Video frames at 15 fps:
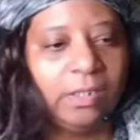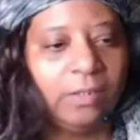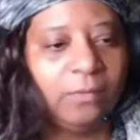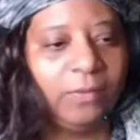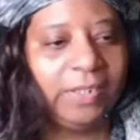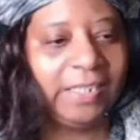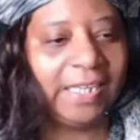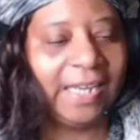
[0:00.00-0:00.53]

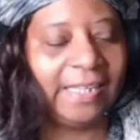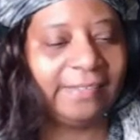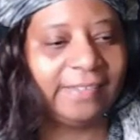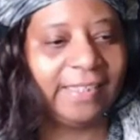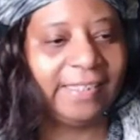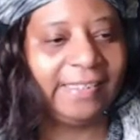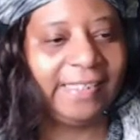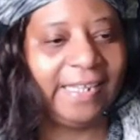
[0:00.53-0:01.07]
We got
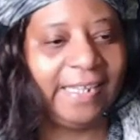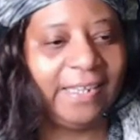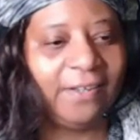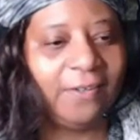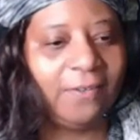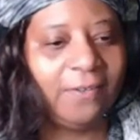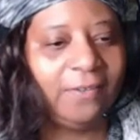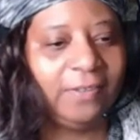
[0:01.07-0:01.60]

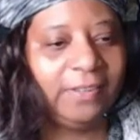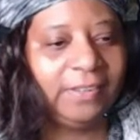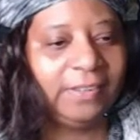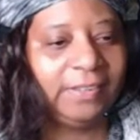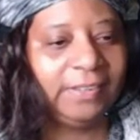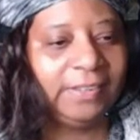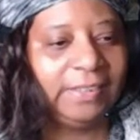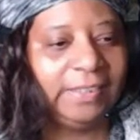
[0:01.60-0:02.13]
Gail
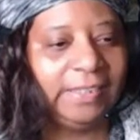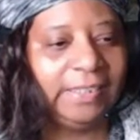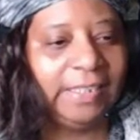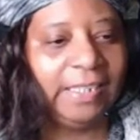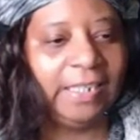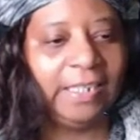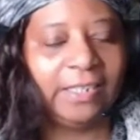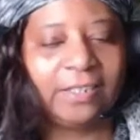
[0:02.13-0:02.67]

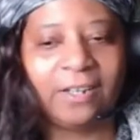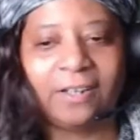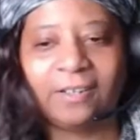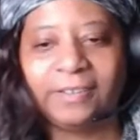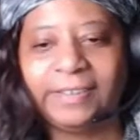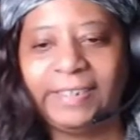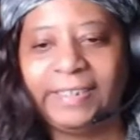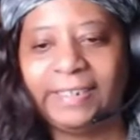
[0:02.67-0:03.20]

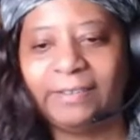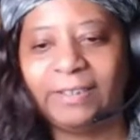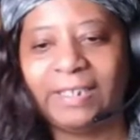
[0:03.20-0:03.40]
Kearney,